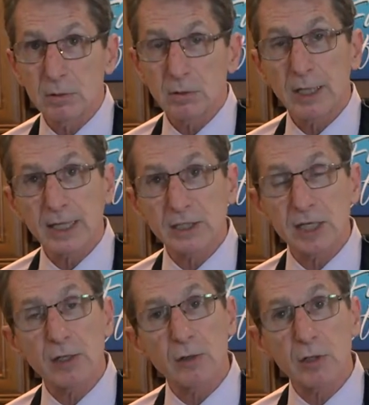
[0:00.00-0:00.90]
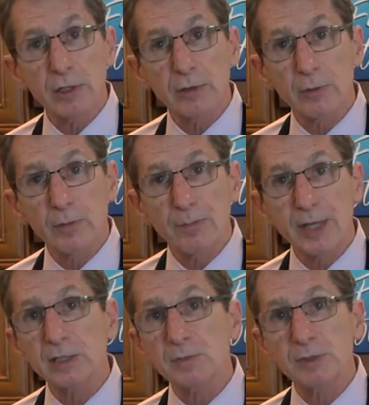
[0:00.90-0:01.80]
Like I said earlier, the
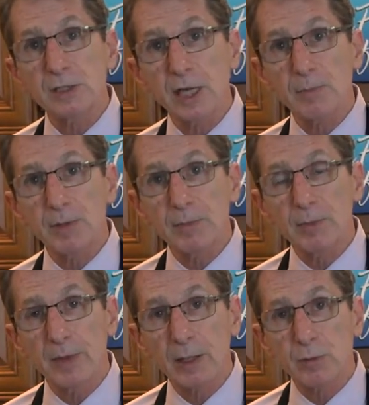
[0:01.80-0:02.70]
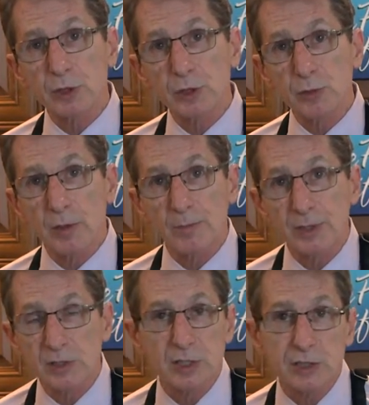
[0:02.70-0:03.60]
biggest mistake people make with shrimp
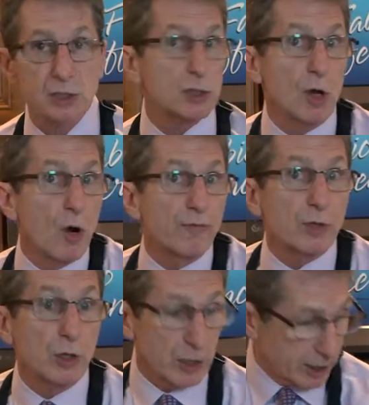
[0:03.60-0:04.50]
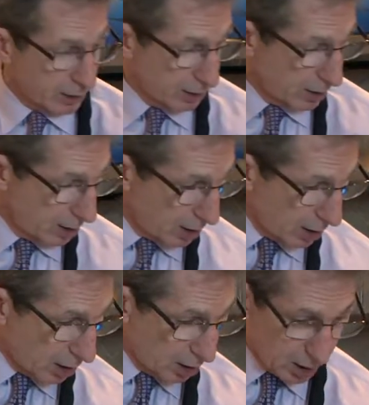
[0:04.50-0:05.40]
is they just overcook it.
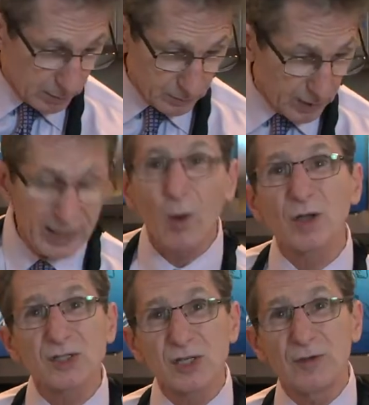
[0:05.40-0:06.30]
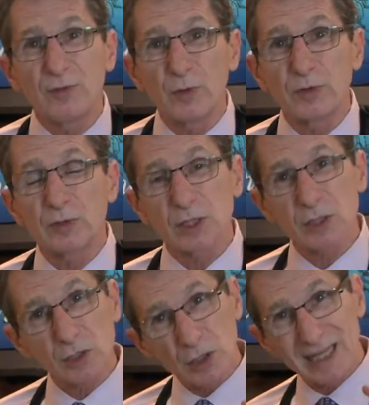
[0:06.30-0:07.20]
Like all seafood,
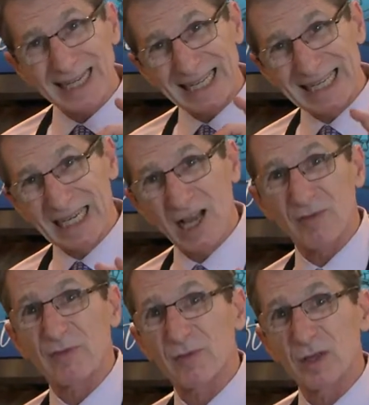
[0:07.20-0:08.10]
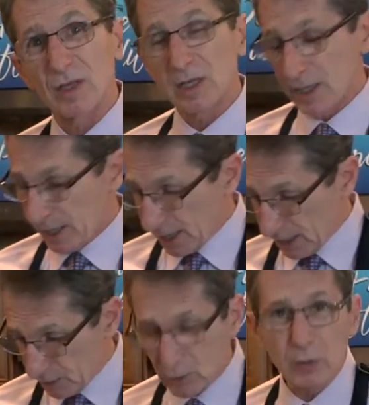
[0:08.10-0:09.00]
just cook it enough.
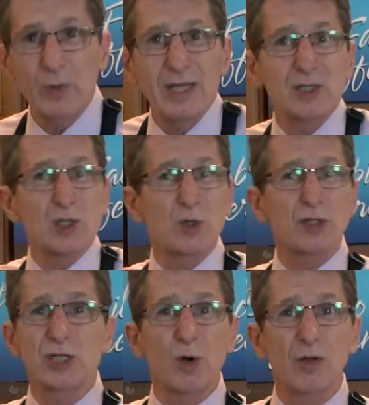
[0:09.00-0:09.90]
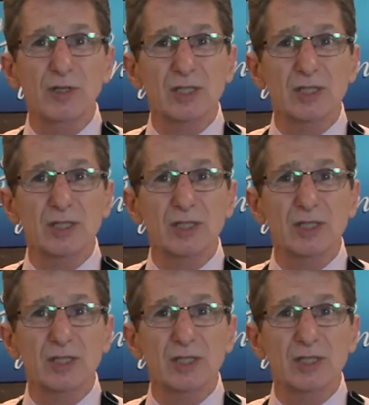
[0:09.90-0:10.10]
And look, we eat sushi all the